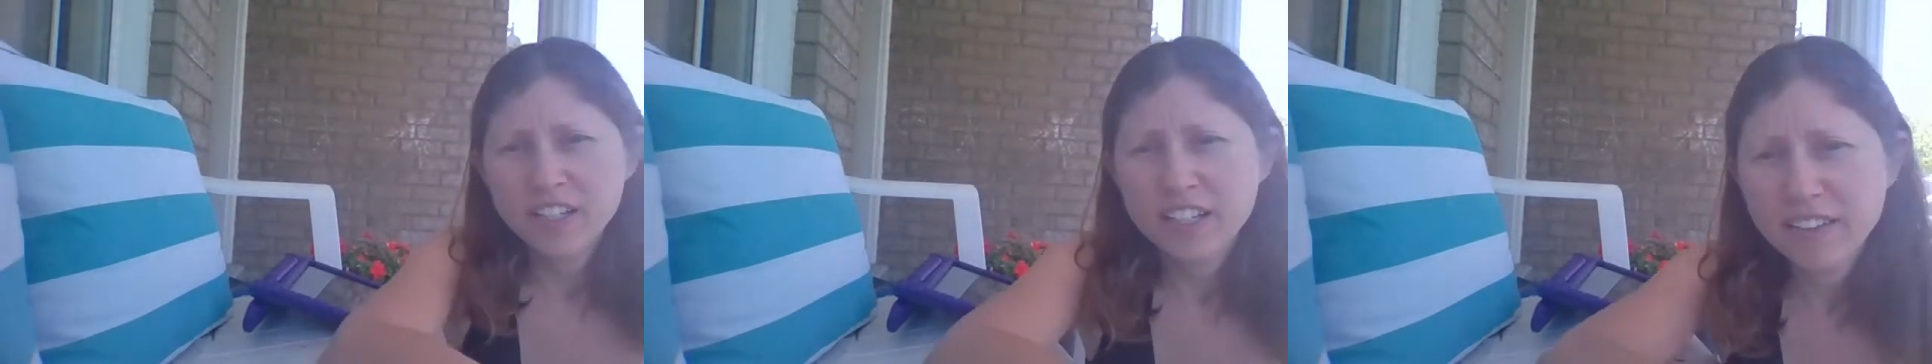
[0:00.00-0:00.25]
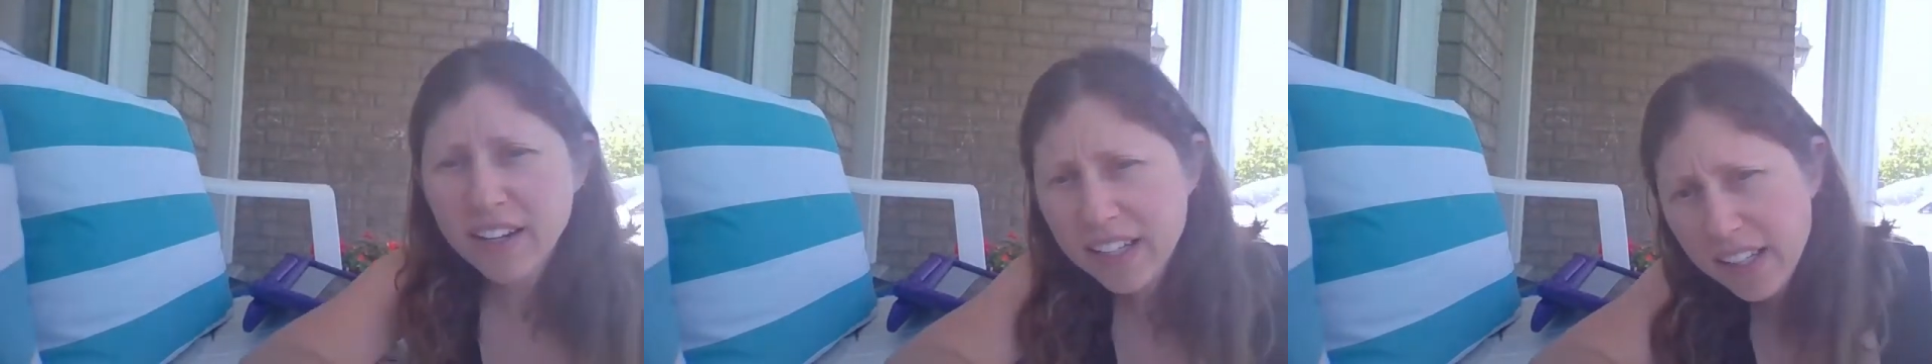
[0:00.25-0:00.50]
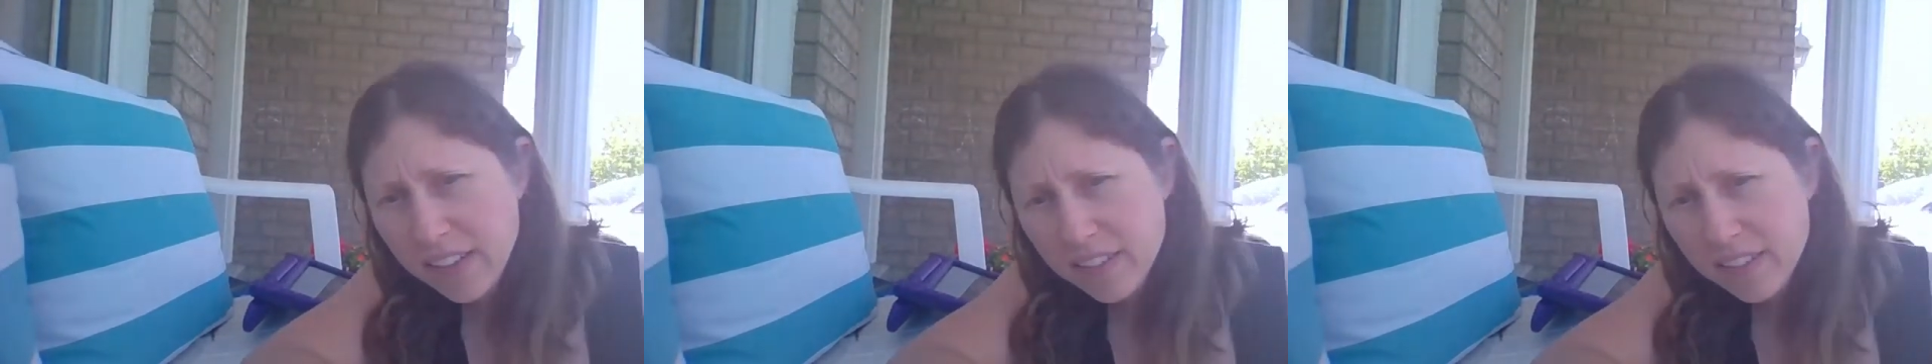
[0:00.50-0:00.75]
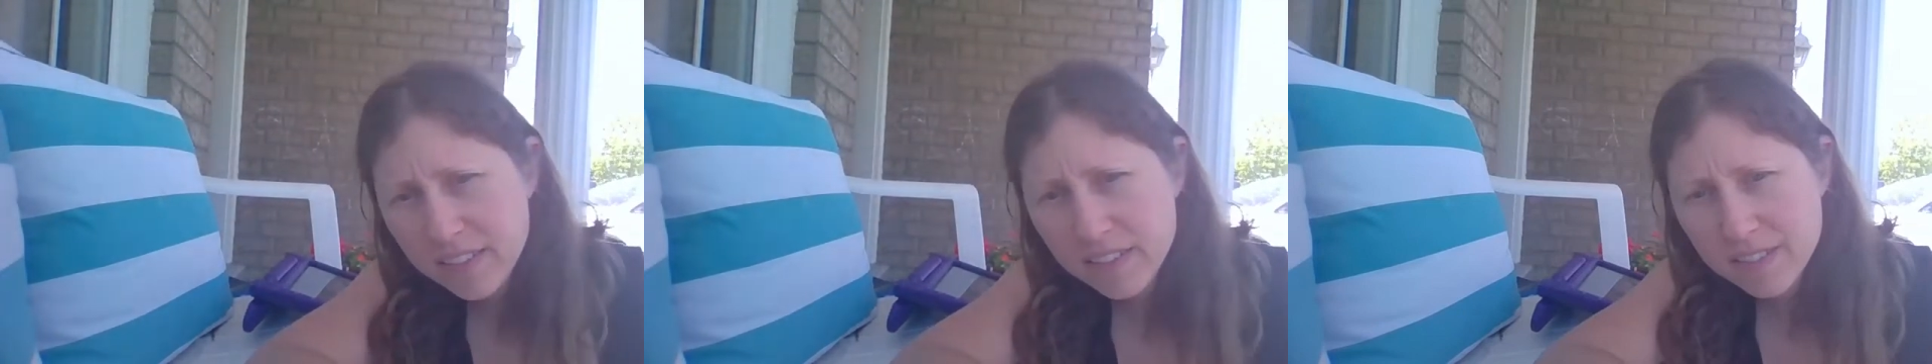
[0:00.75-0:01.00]
Ready?
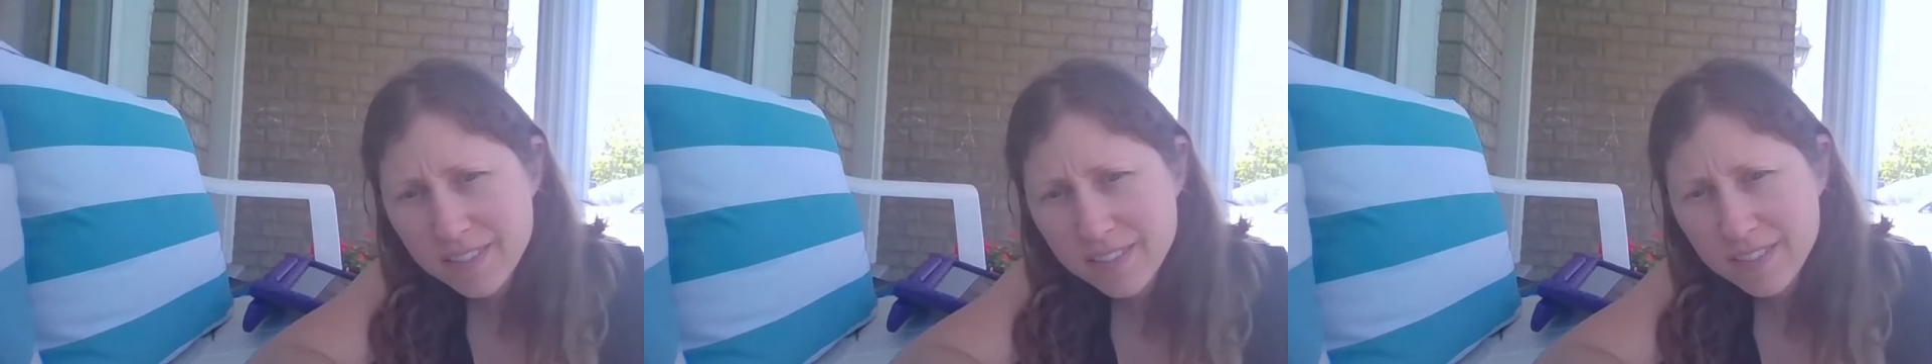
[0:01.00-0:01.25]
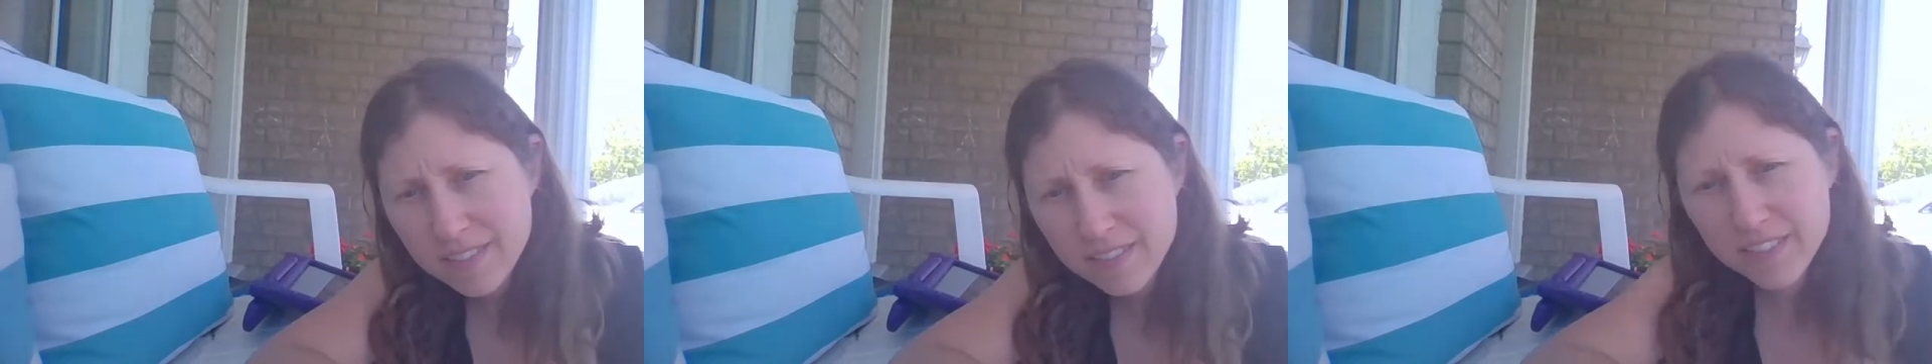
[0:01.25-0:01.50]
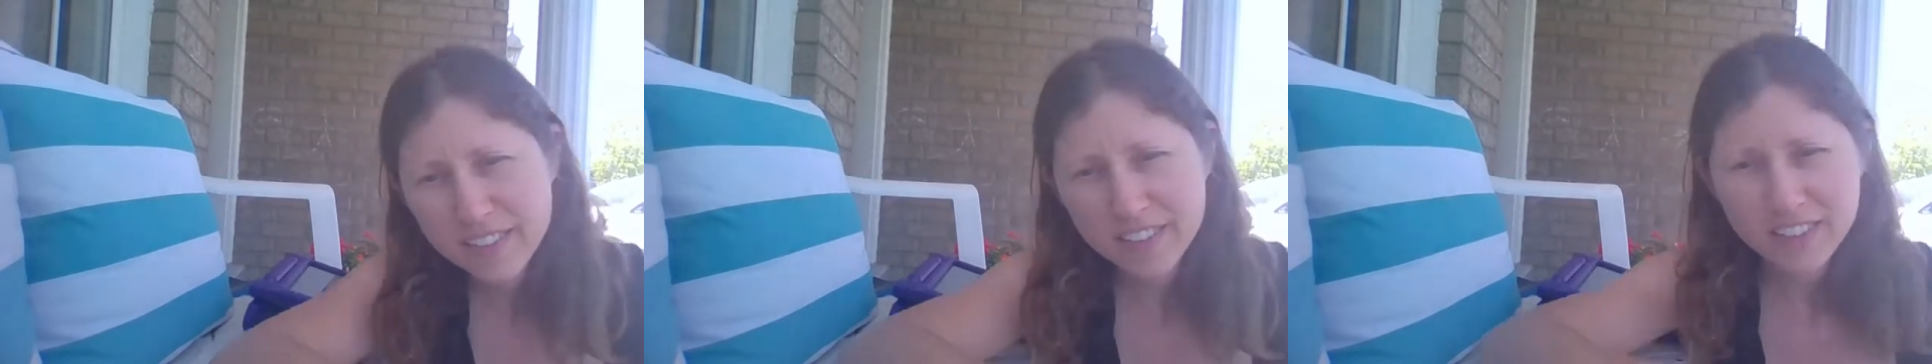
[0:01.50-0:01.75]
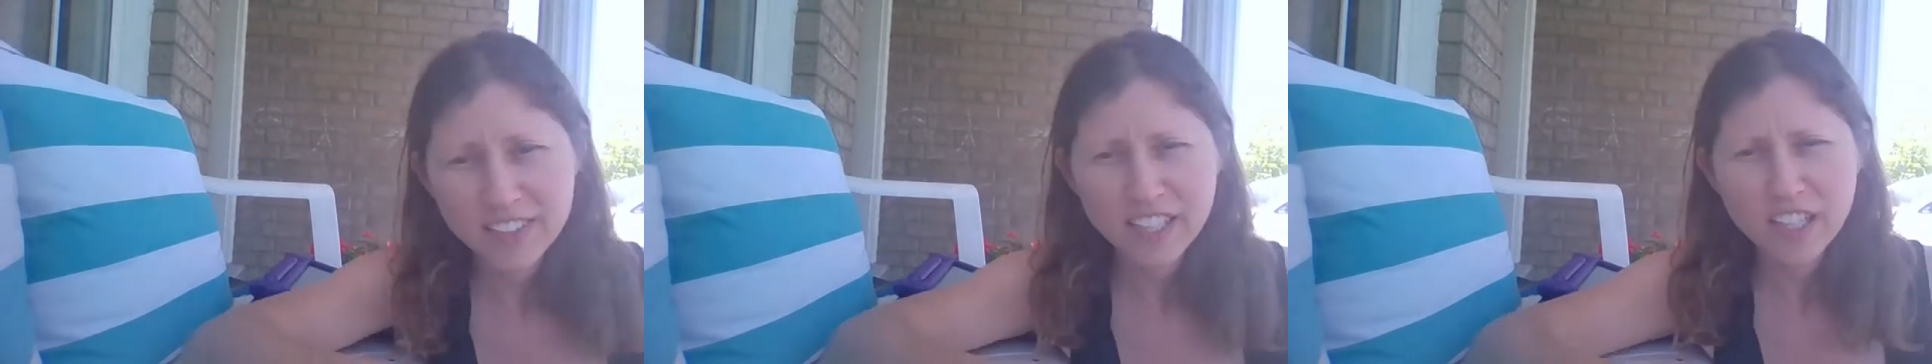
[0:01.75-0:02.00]

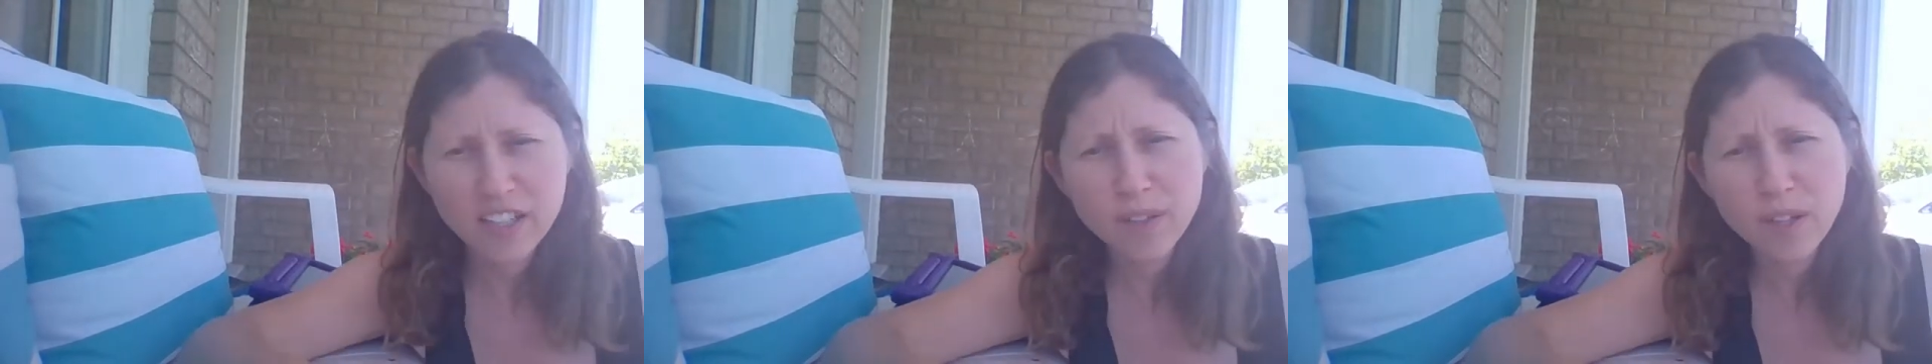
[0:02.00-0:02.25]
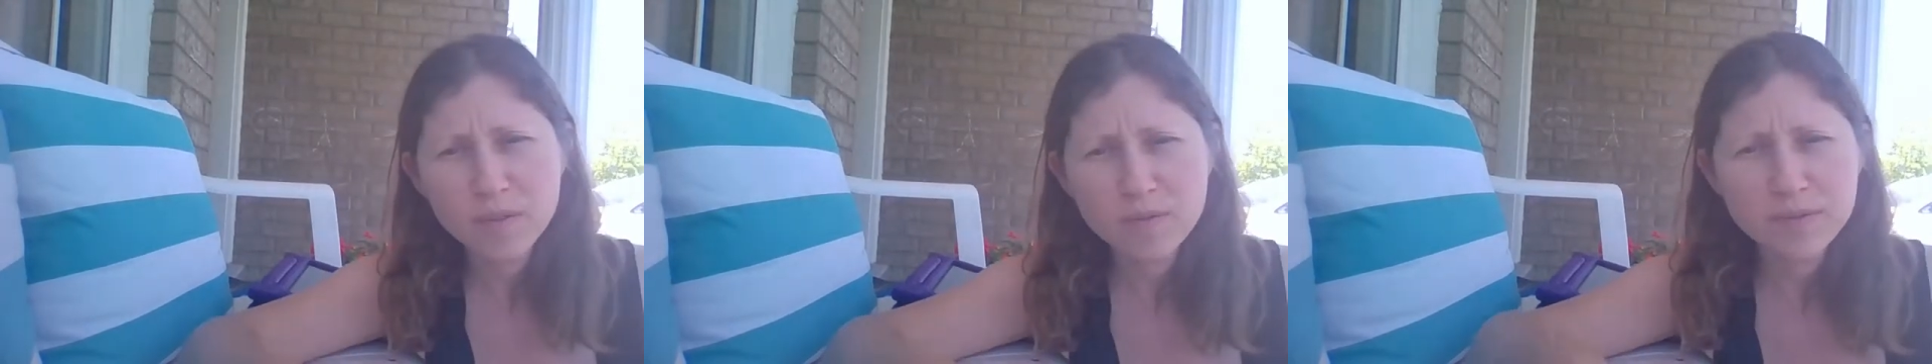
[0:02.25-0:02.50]
Here we go.